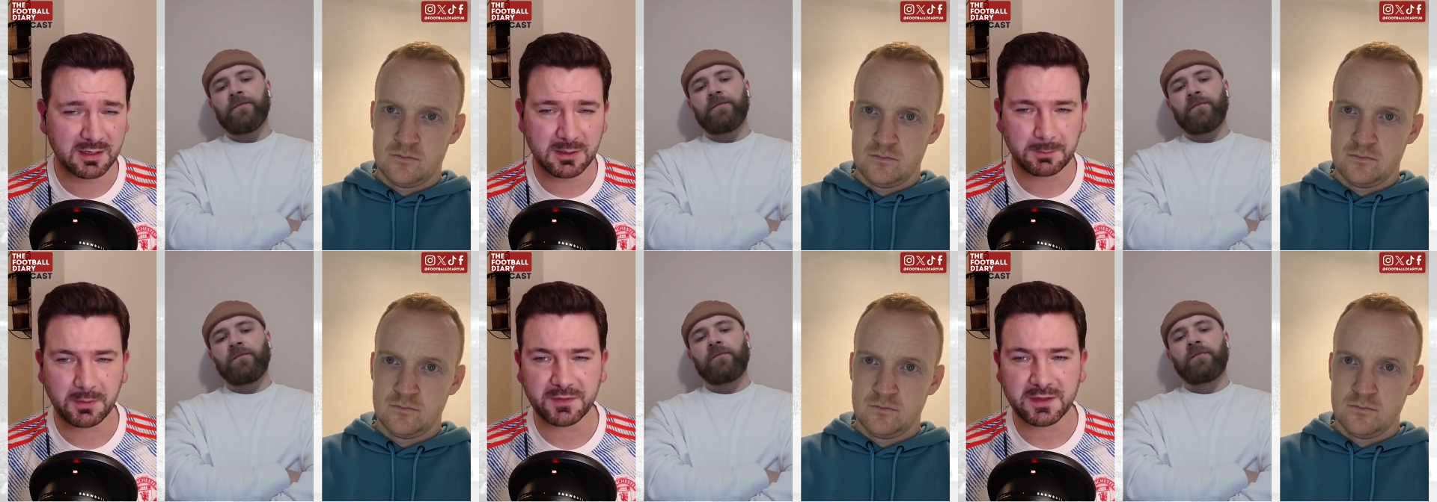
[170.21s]

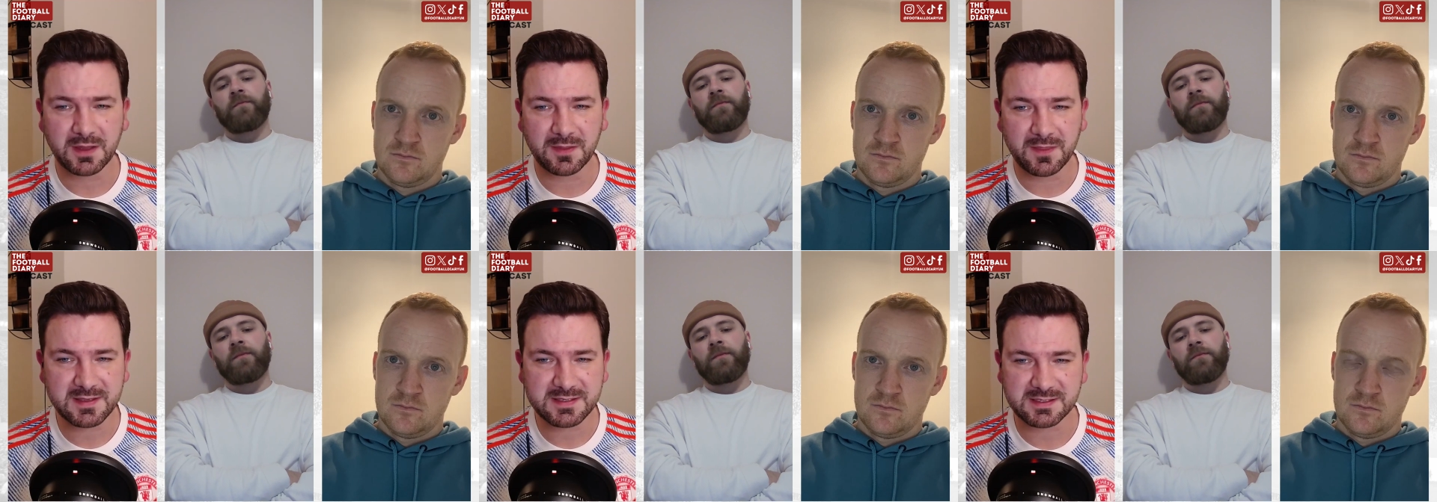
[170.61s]
Speaker 1: But I think in
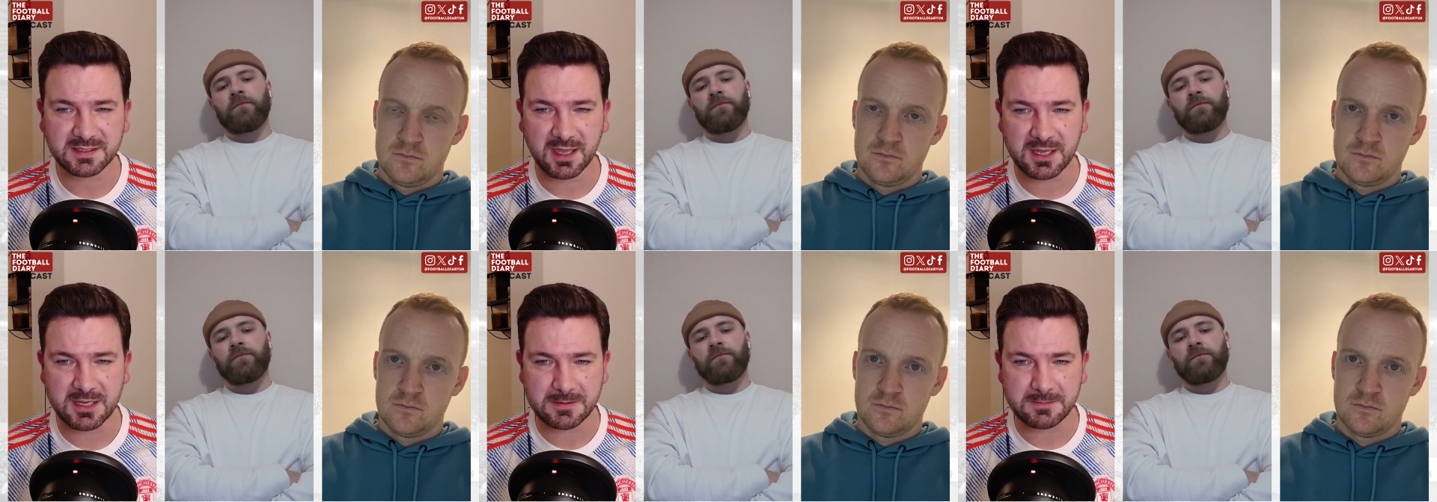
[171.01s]
this
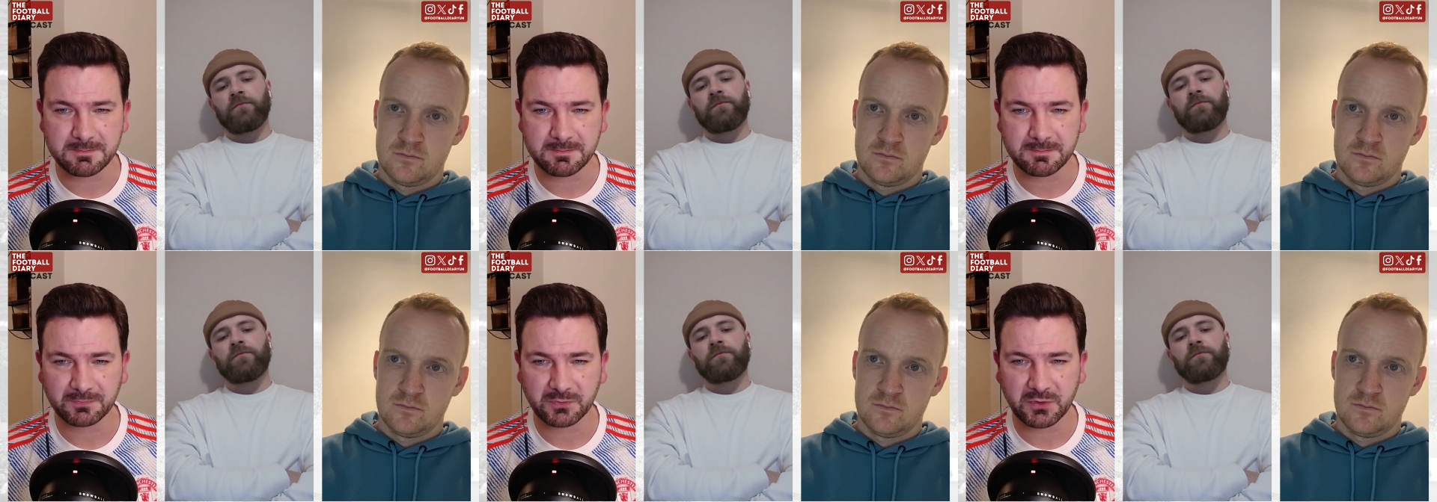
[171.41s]
game,
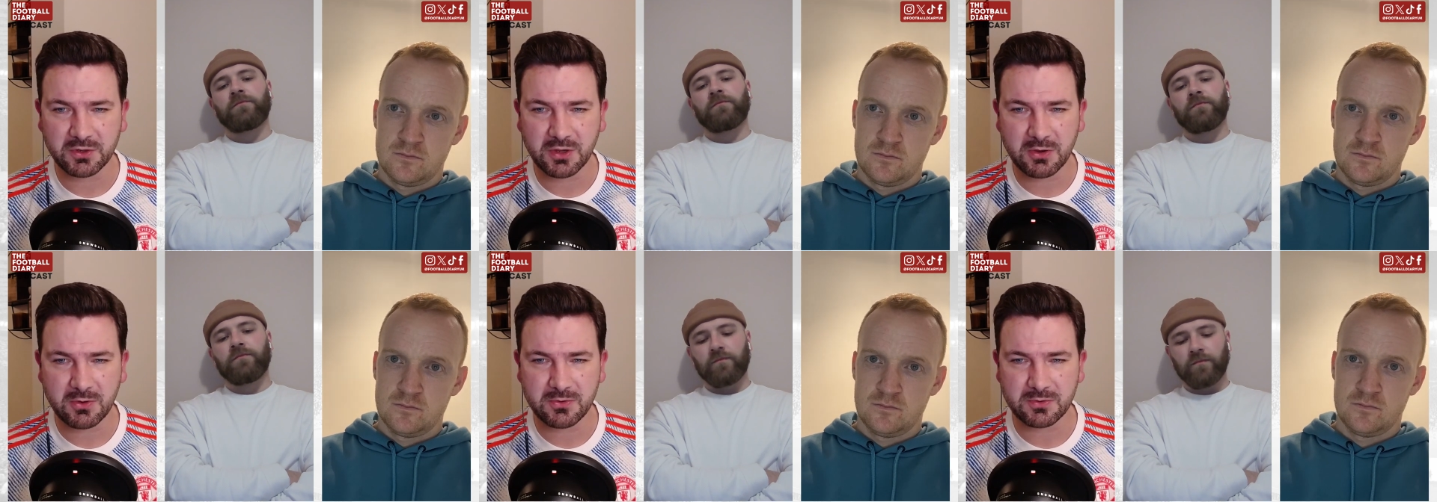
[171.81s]

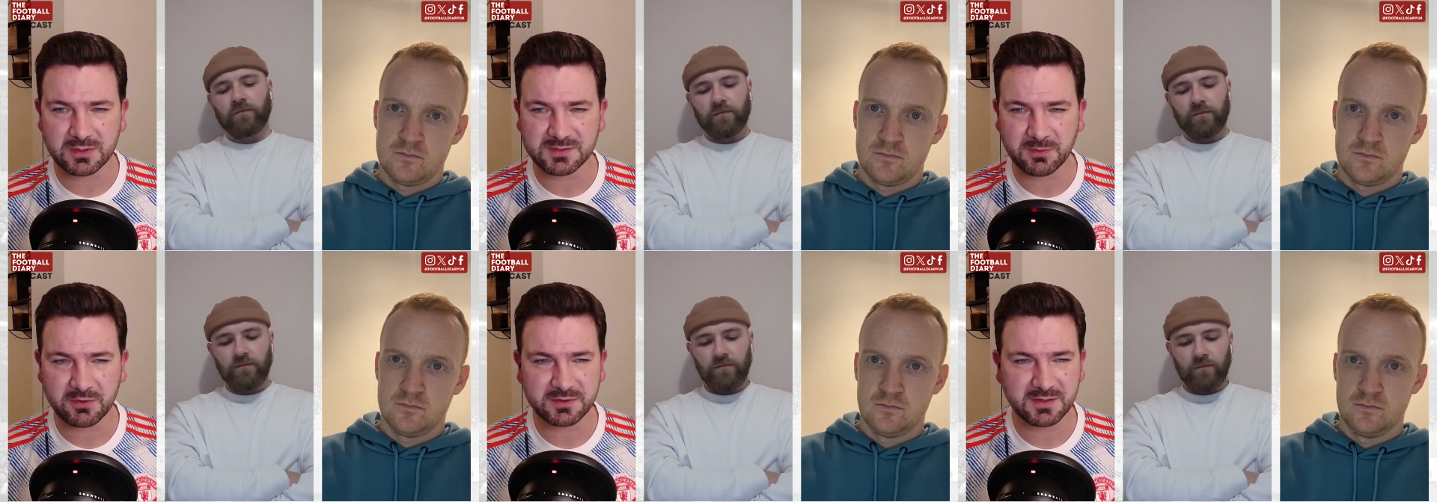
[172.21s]
Nuno
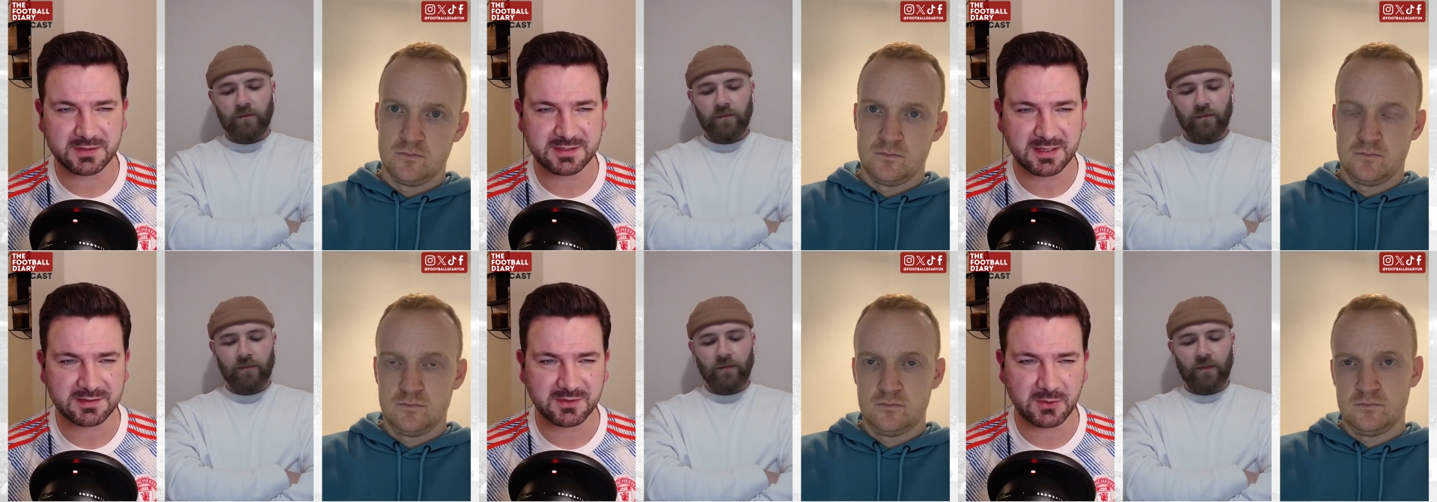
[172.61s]
Espirito
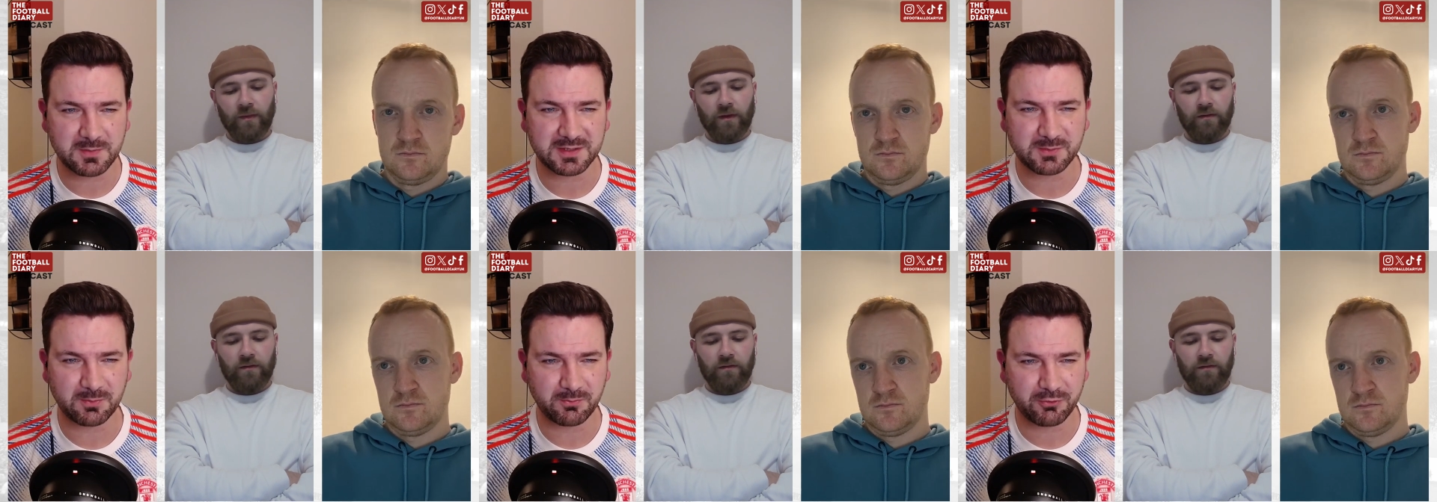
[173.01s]
Santo made
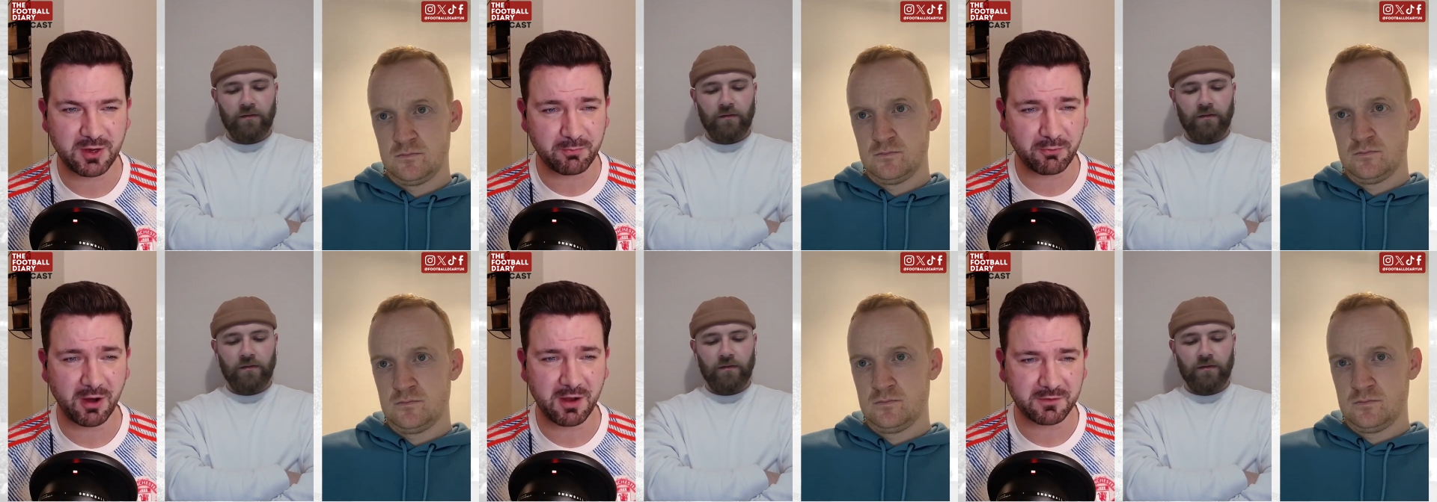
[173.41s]
some pretty
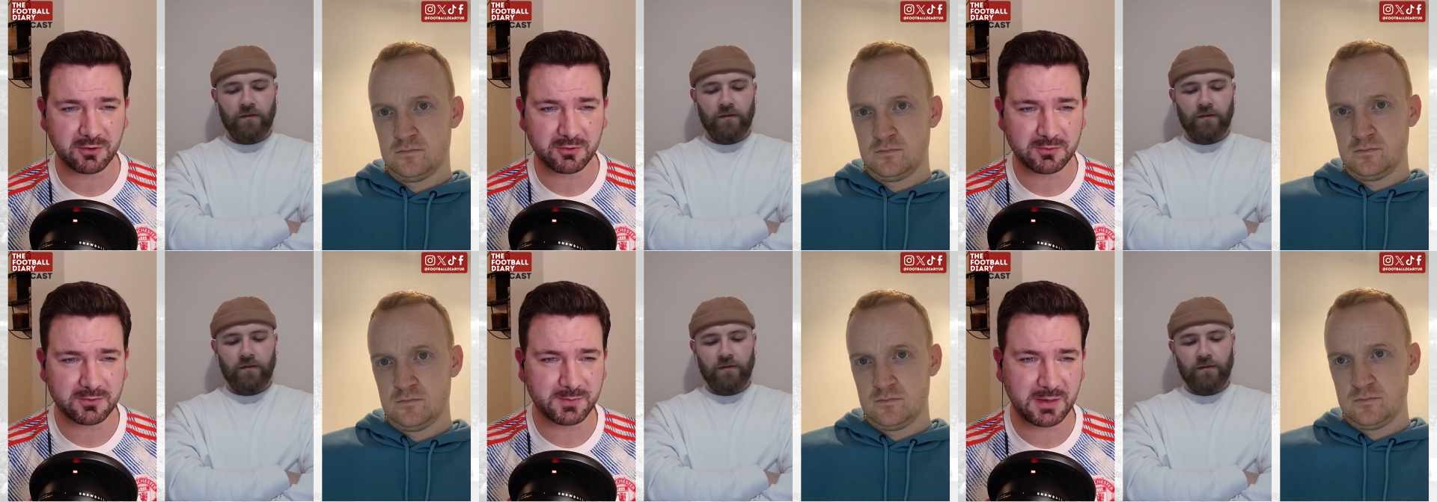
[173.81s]
brave
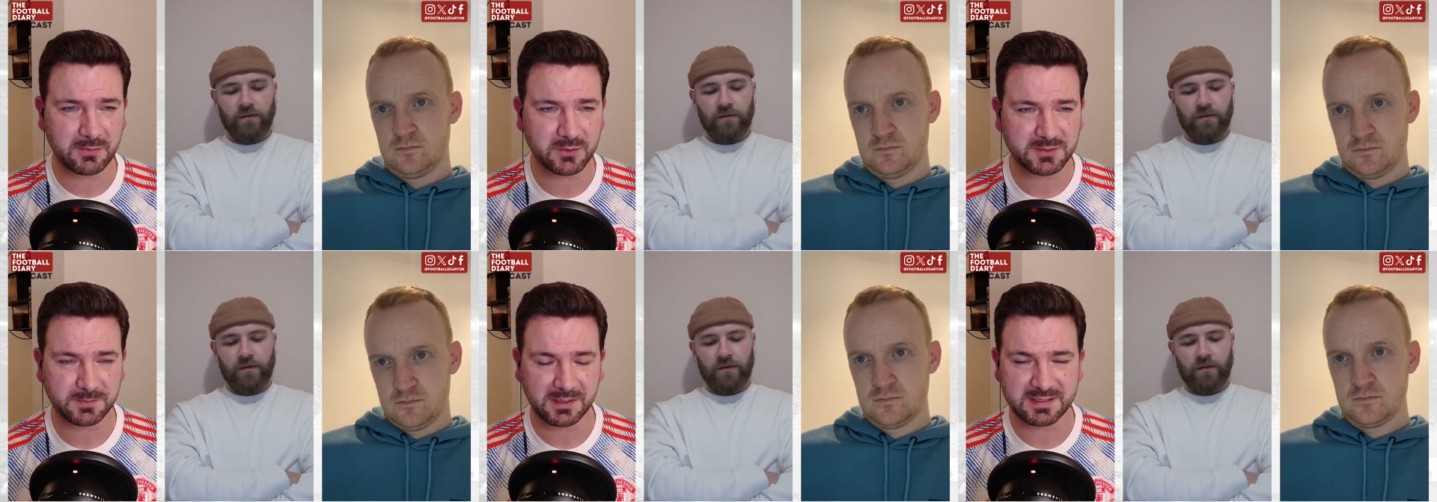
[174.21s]
calls about
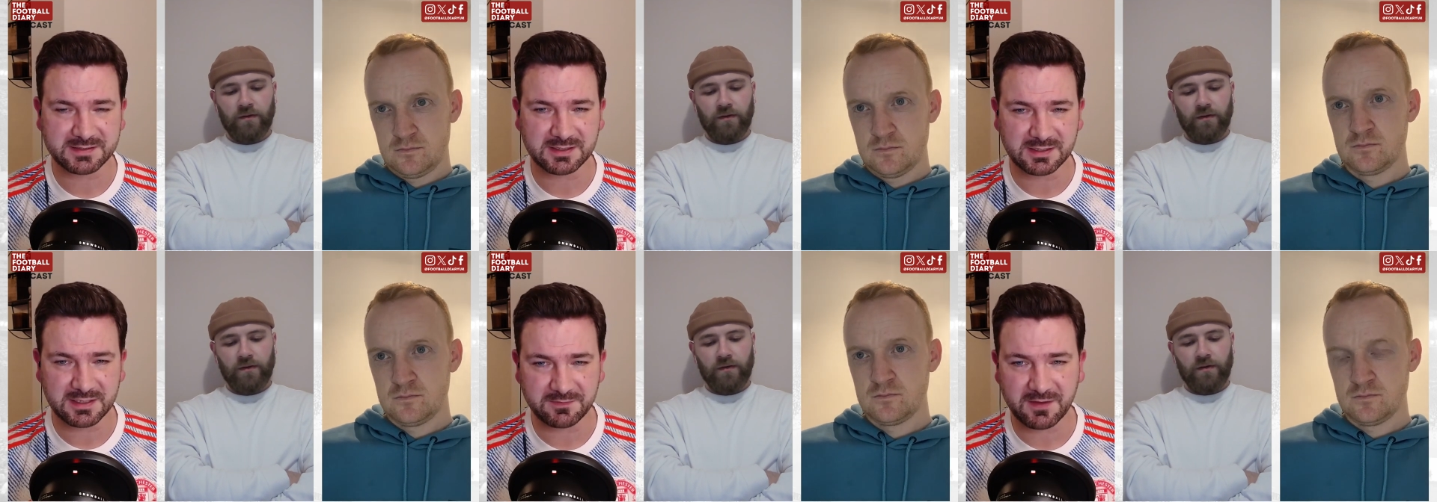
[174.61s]
which players to
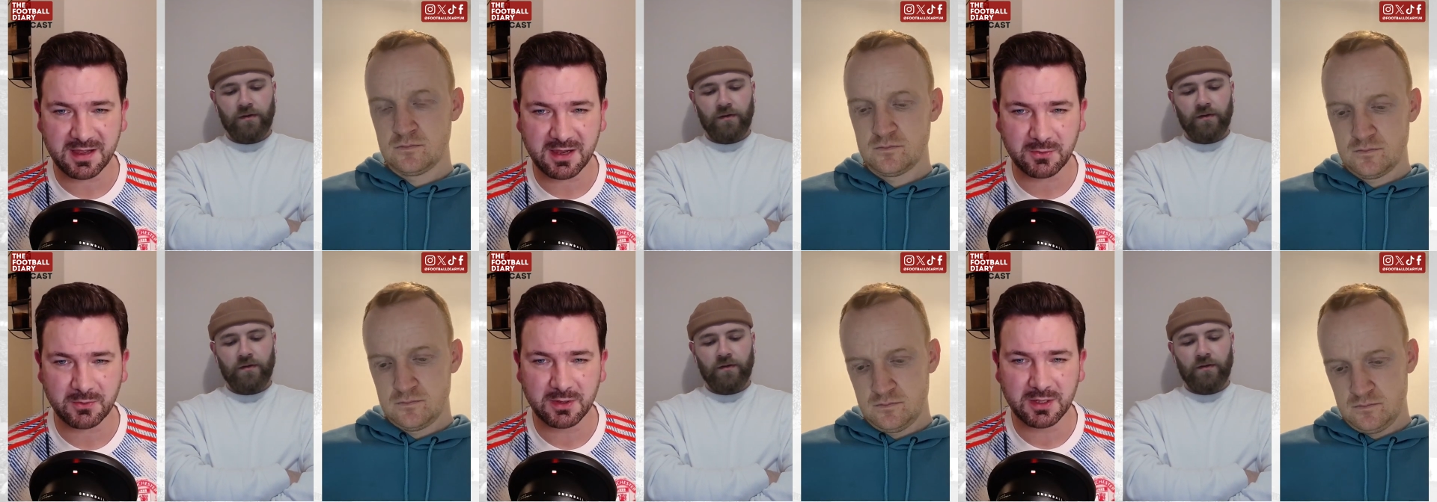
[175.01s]
leave
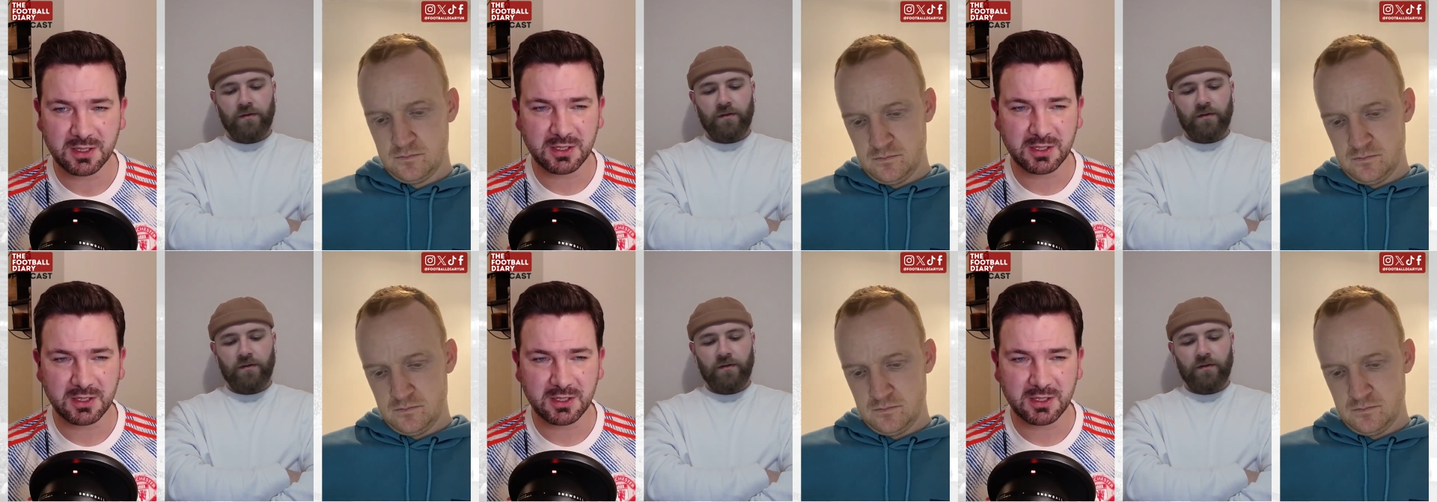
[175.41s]
out